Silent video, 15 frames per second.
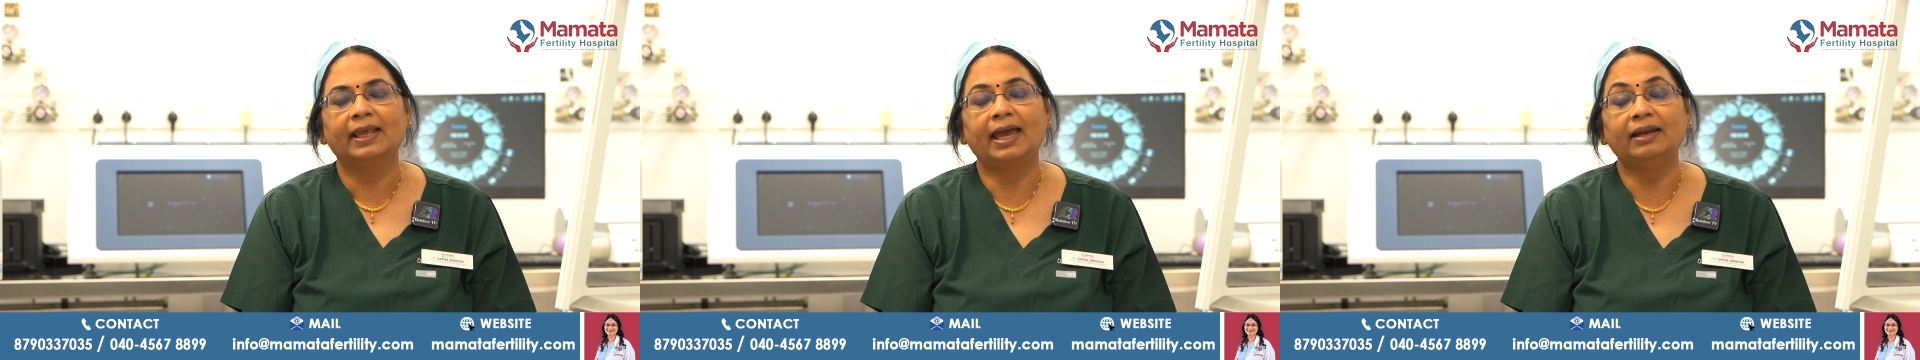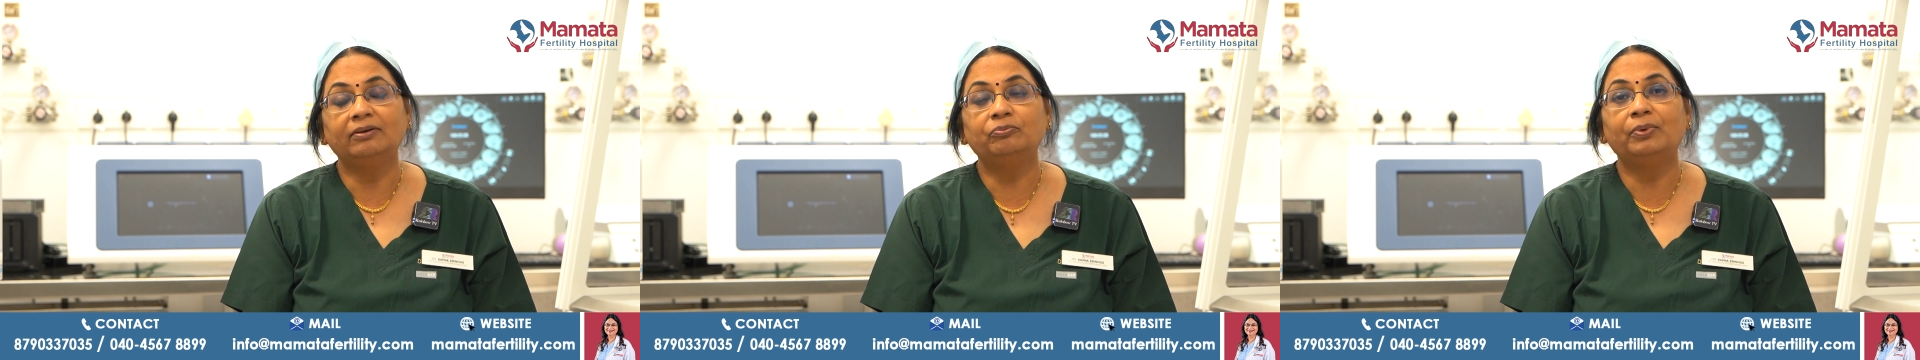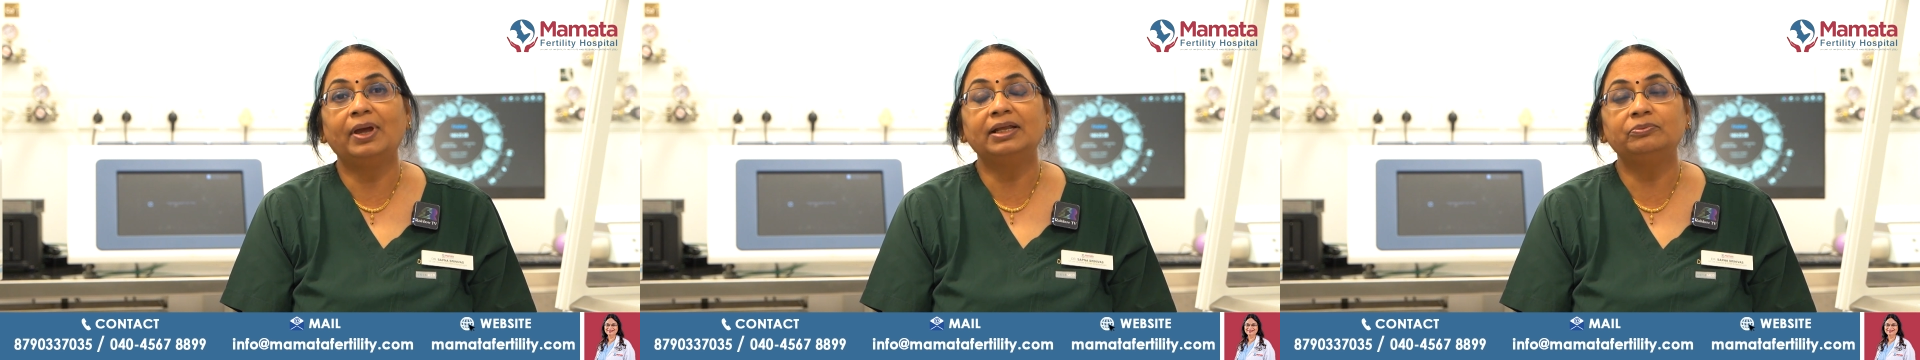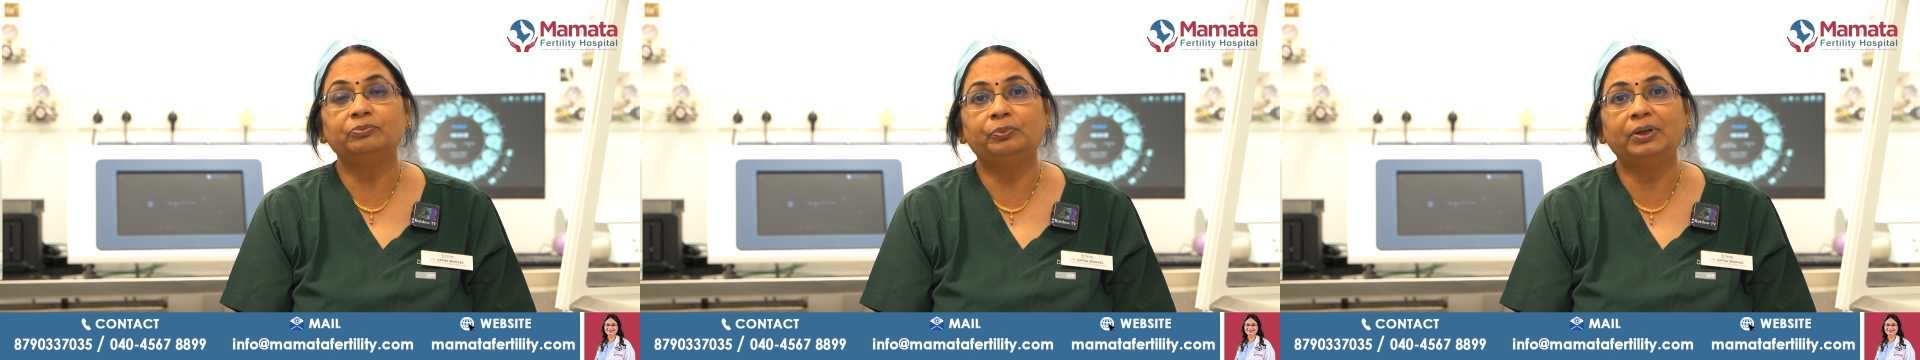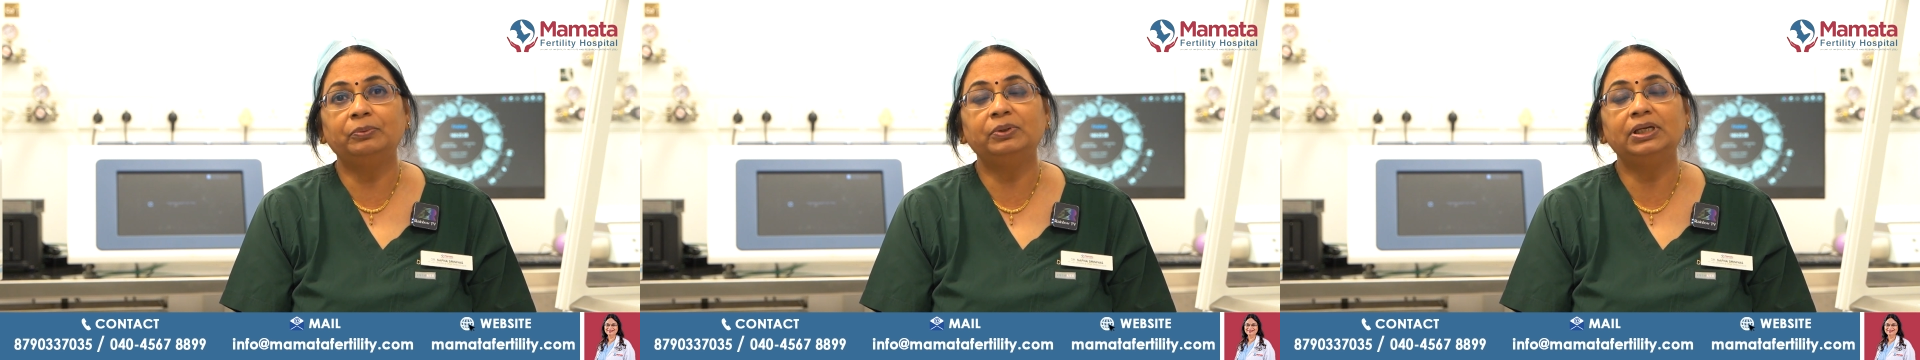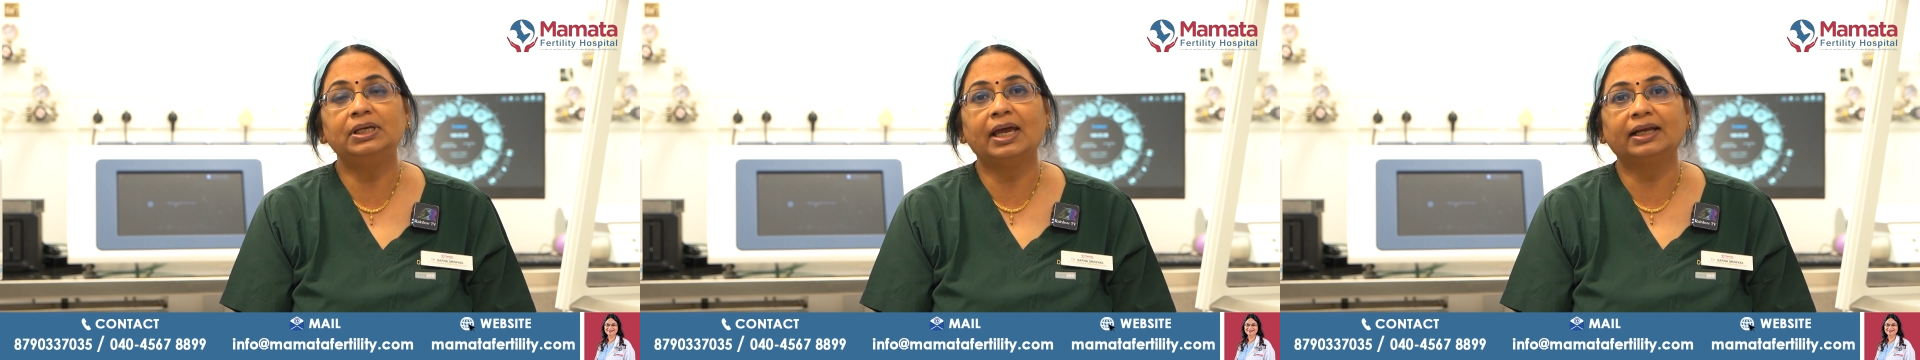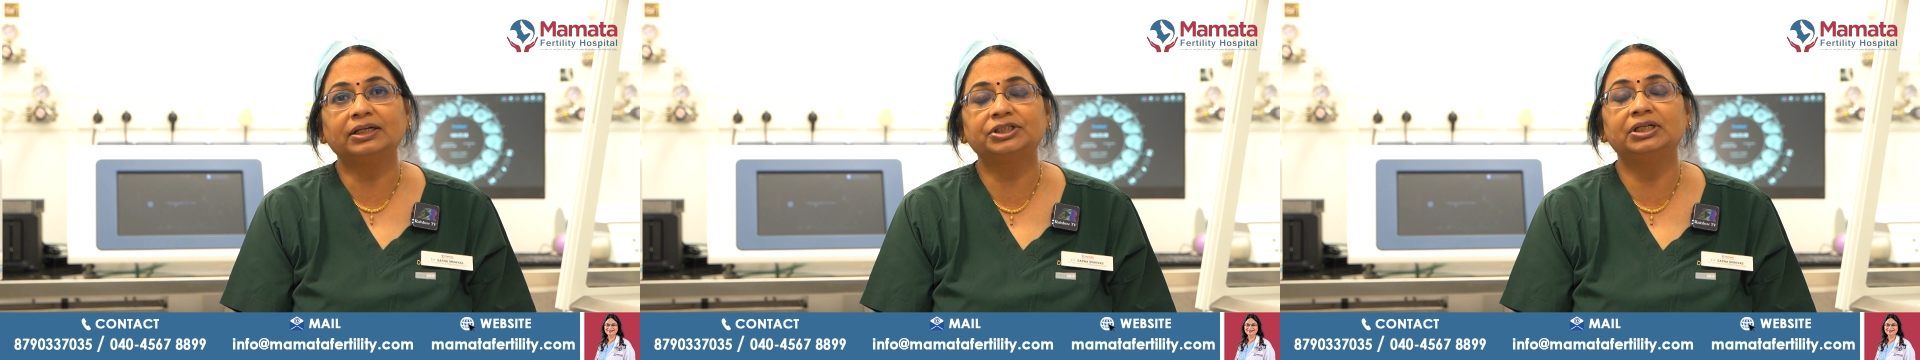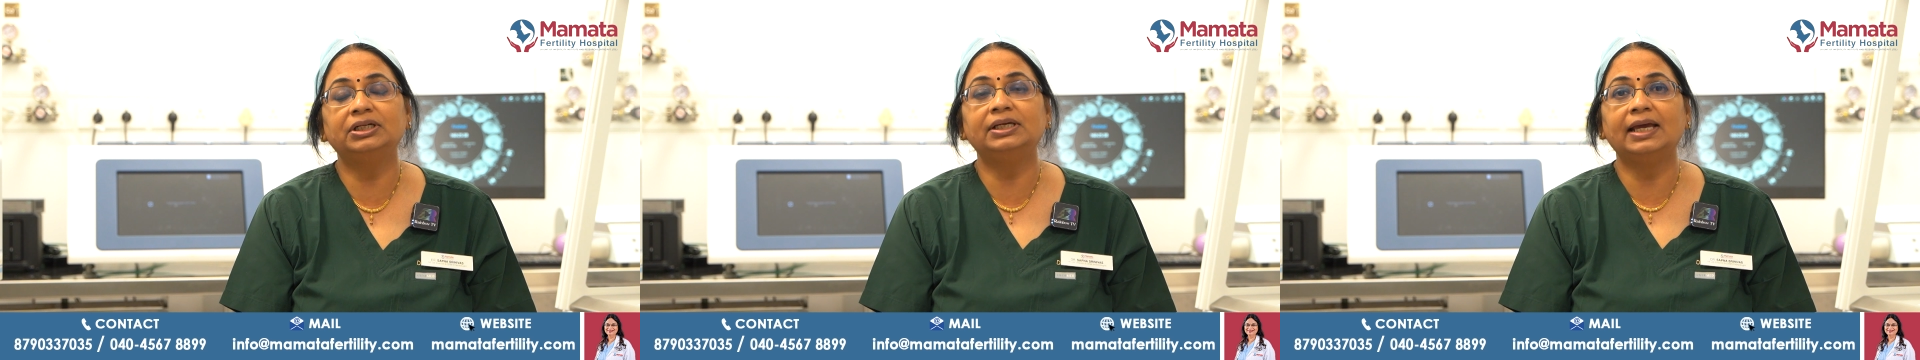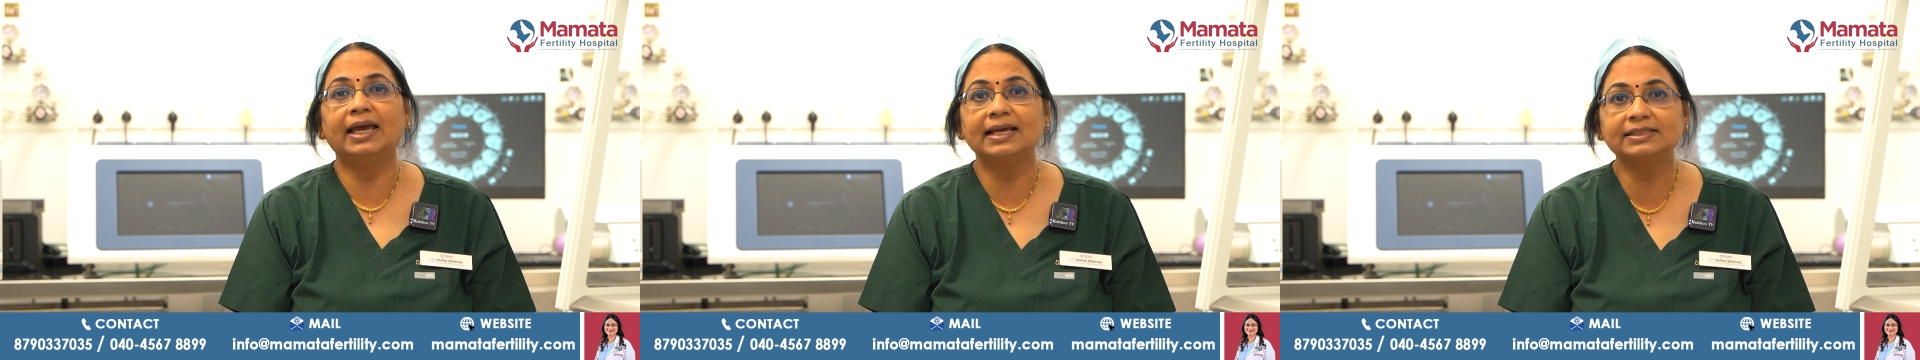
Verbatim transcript: and when we actually